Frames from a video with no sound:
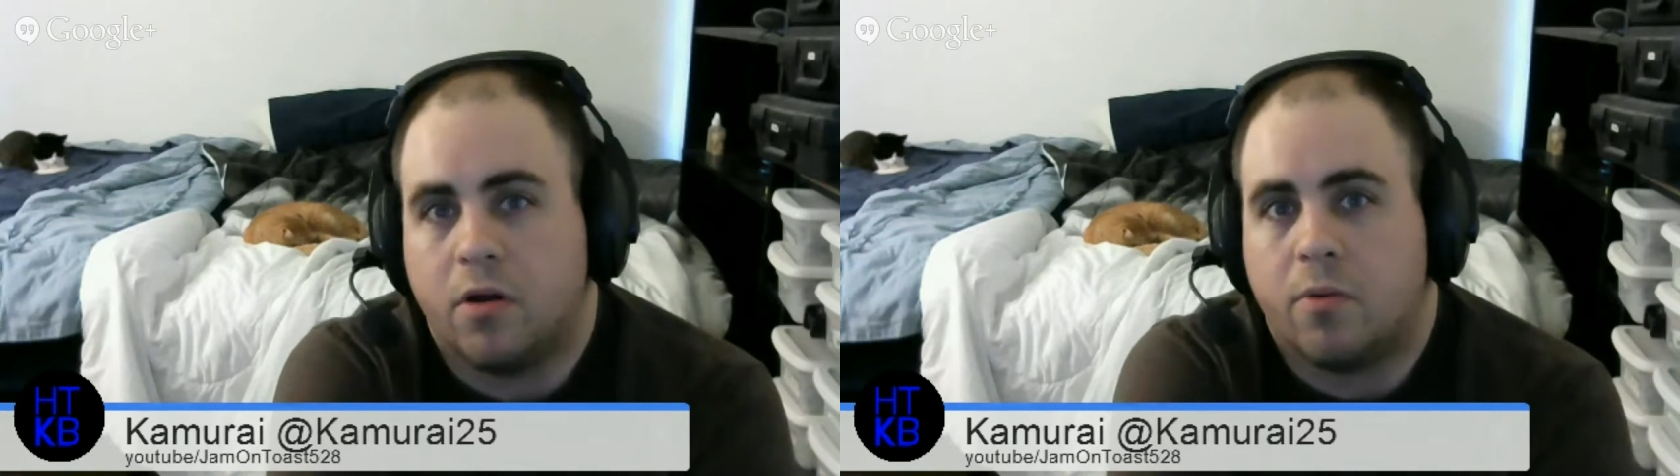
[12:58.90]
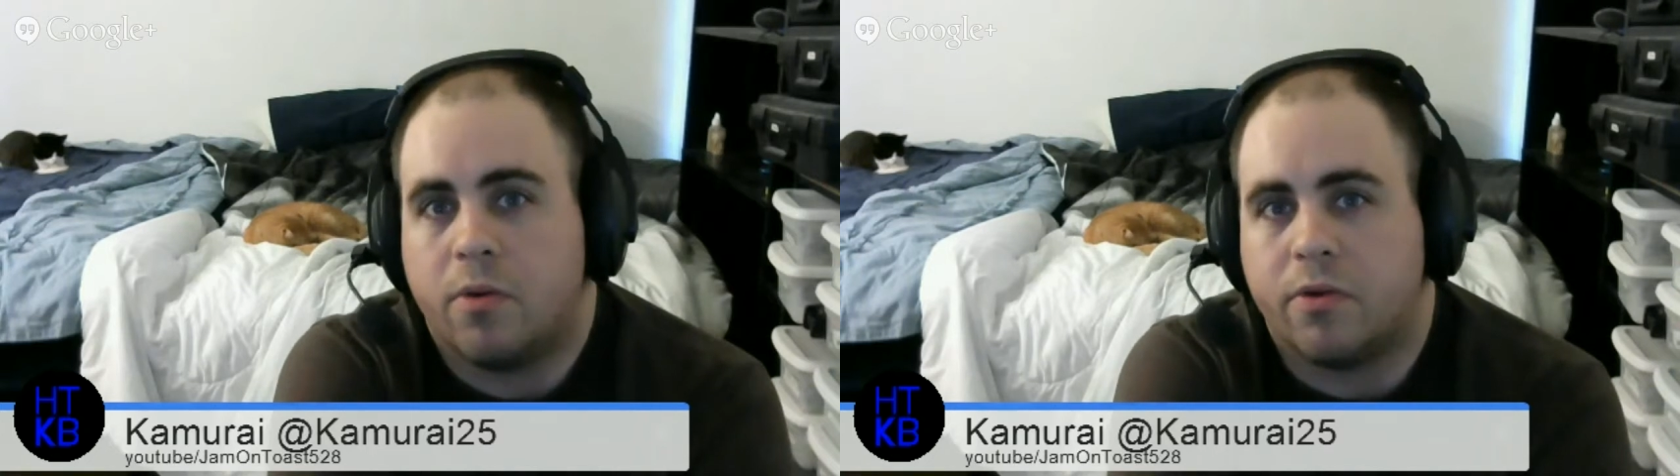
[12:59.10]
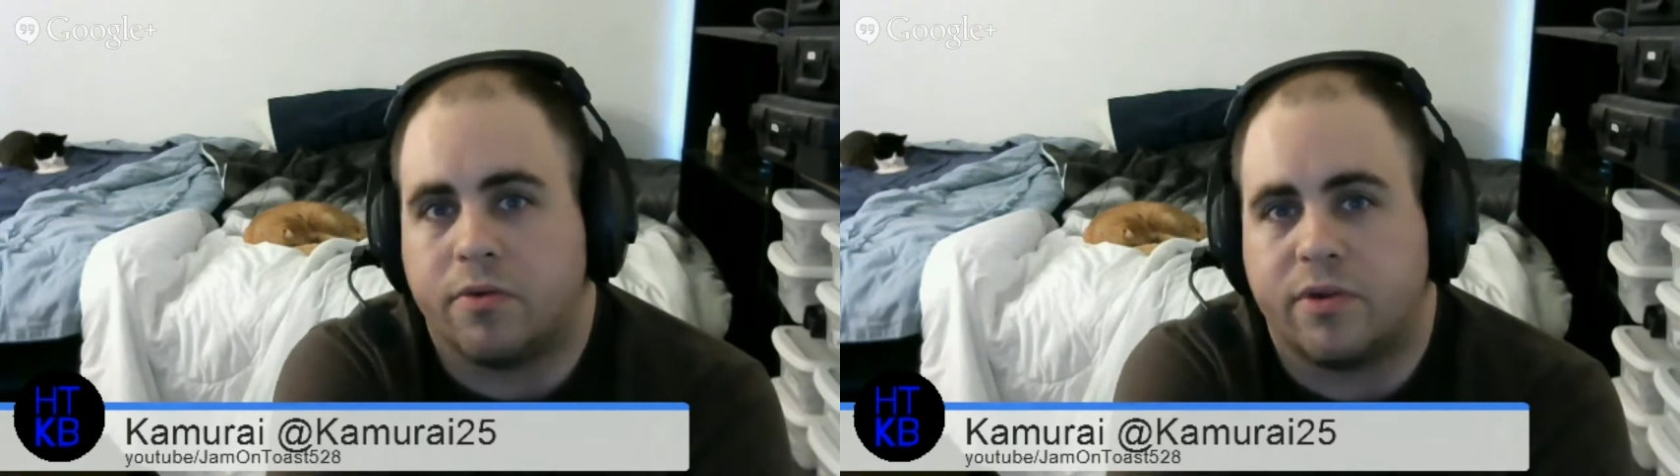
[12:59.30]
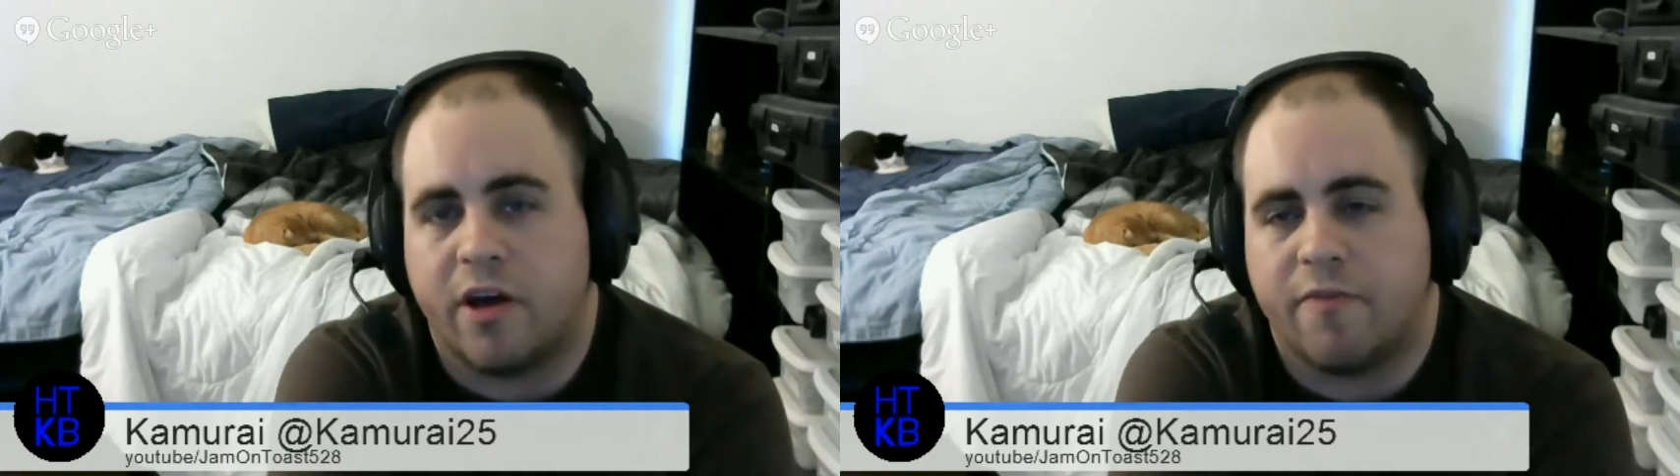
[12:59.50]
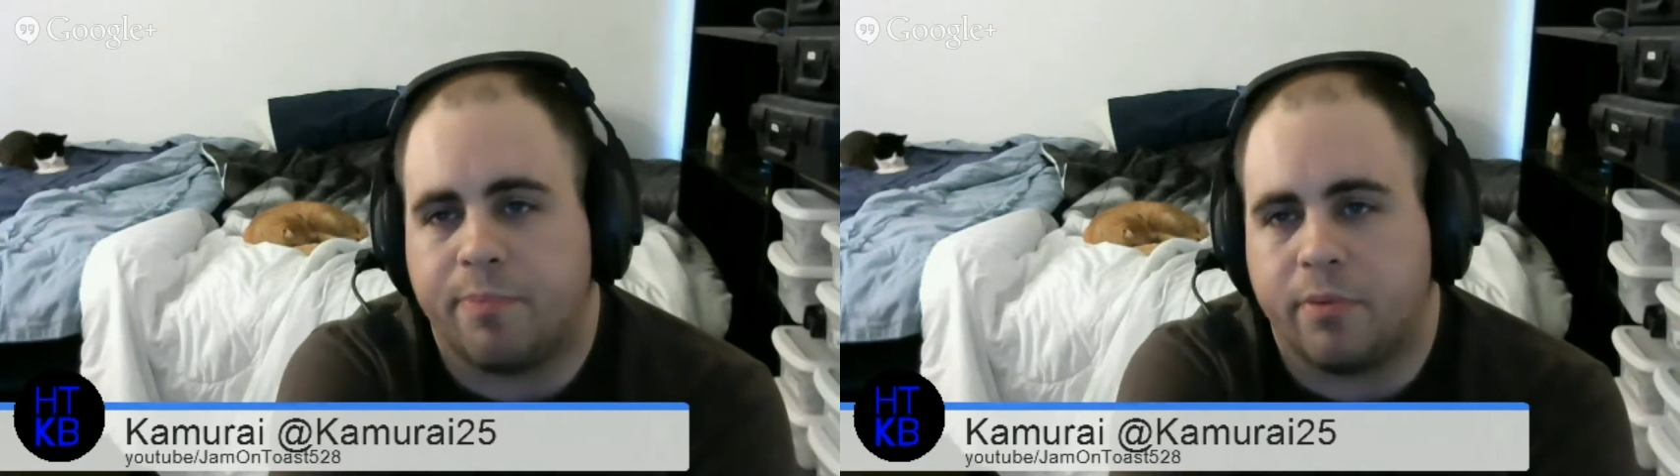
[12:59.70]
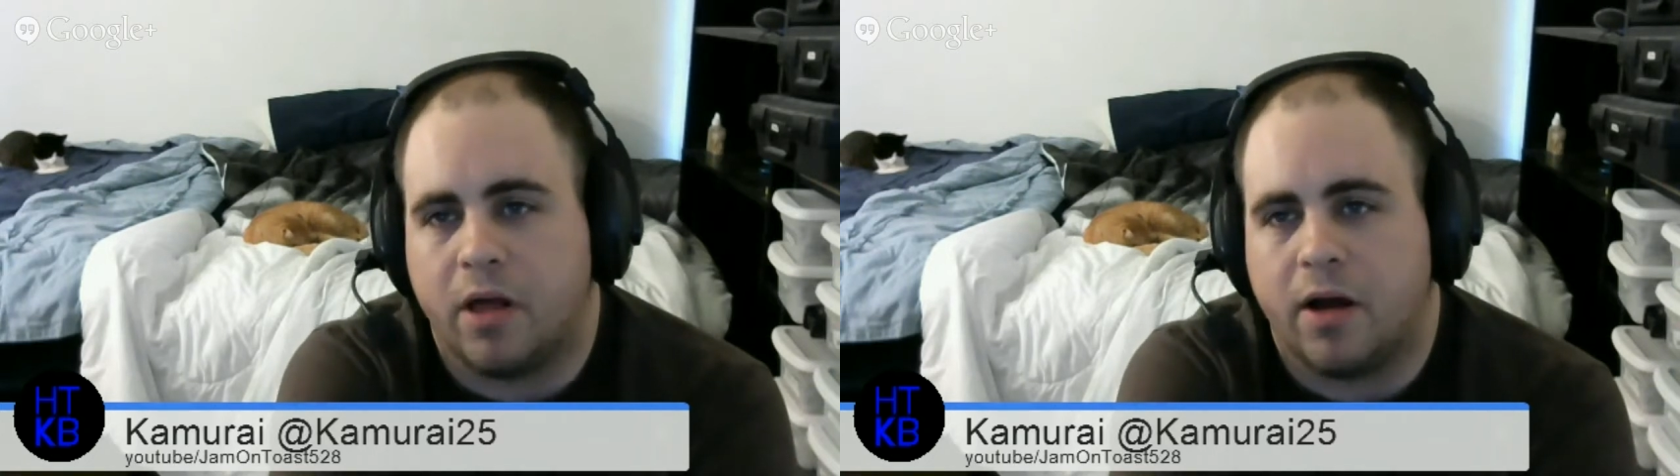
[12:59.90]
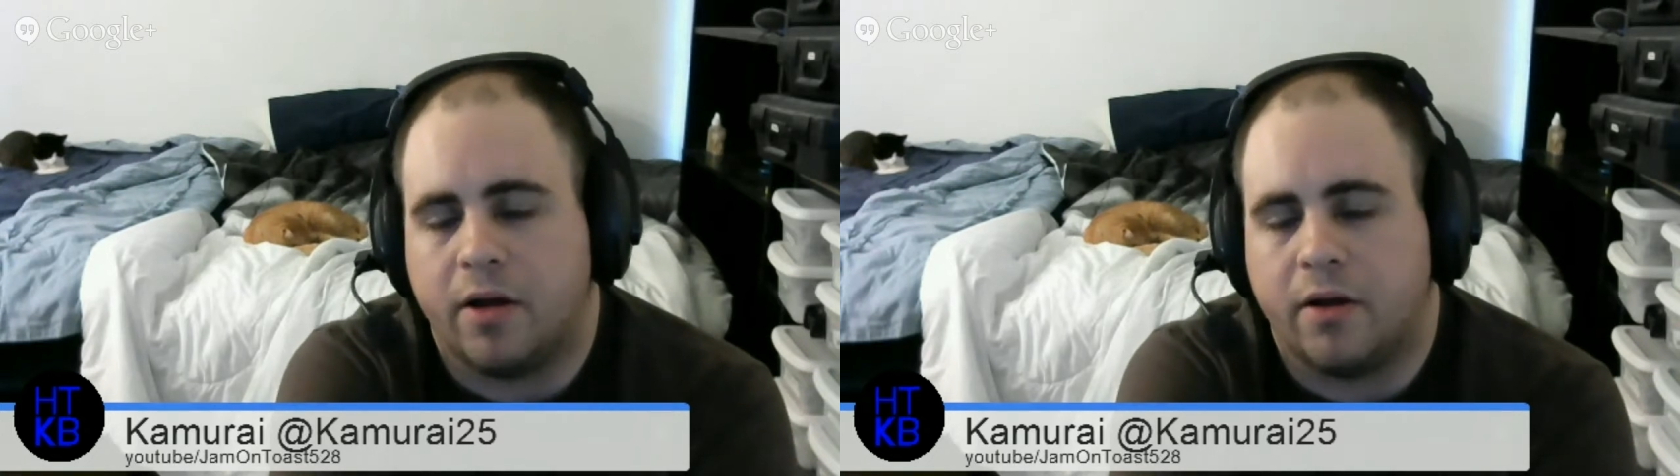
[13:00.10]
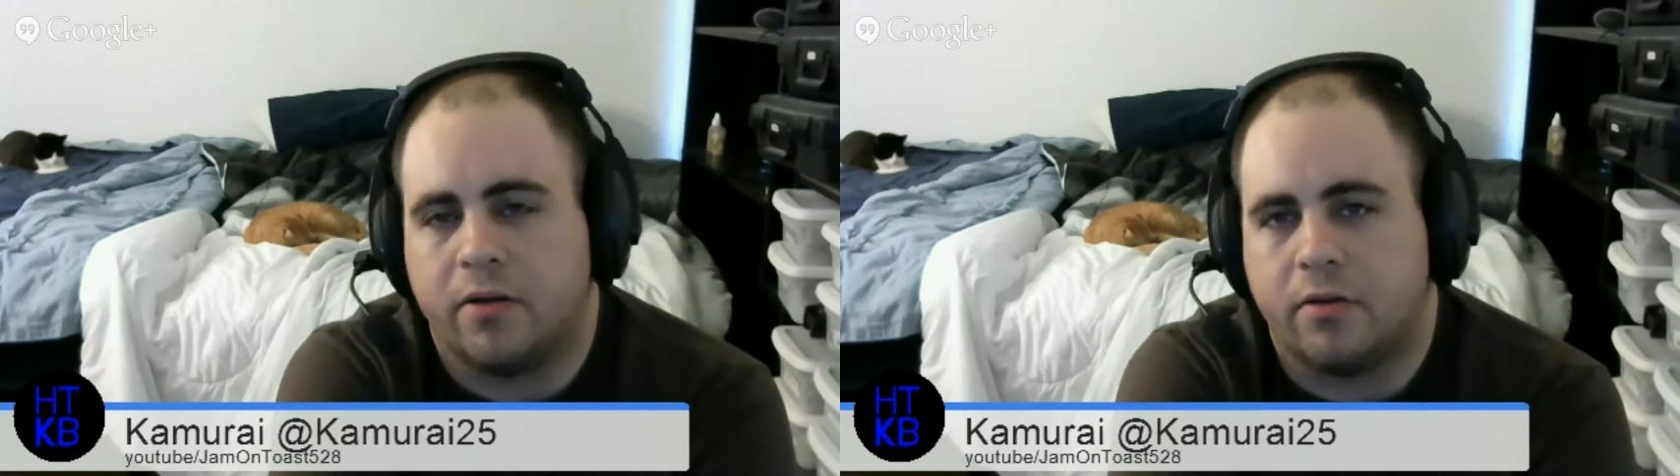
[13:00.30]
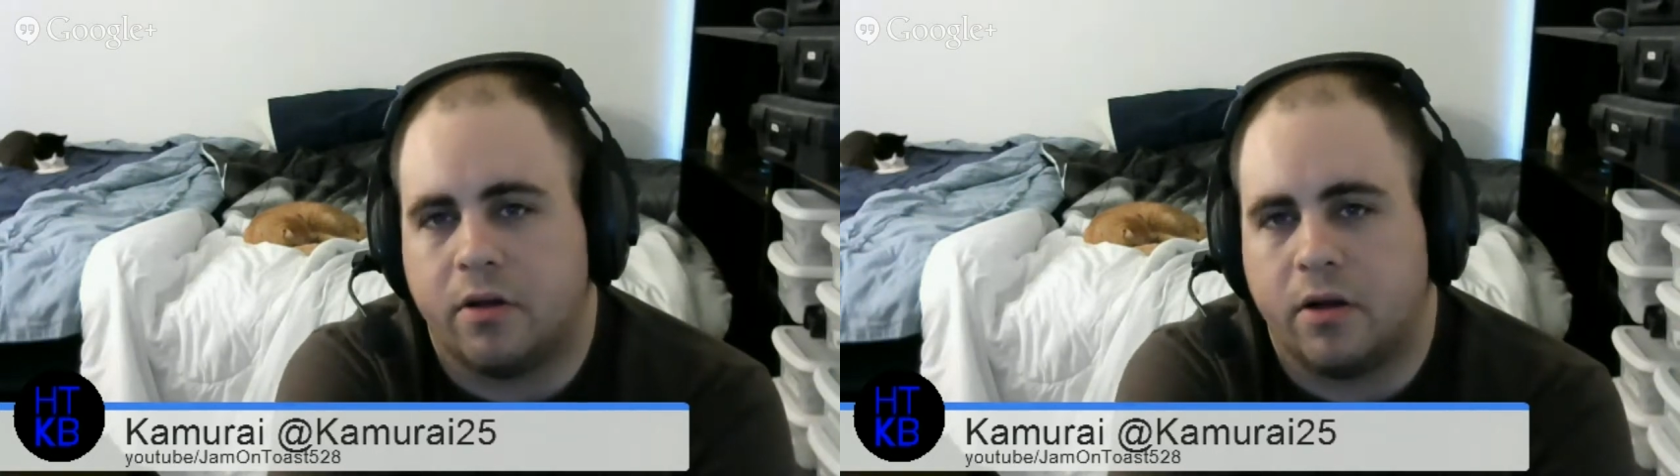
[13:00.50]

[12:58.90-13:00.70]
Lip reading: they're deaf, blind,